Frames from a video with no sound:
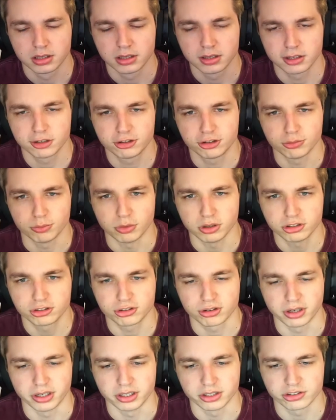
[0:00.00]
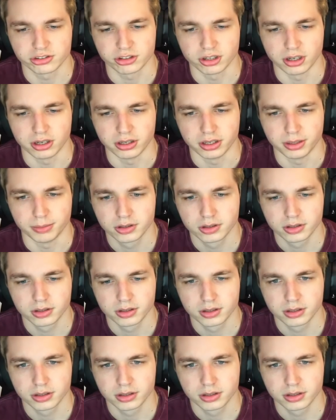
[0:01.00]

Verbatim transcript: She was trying to stall him.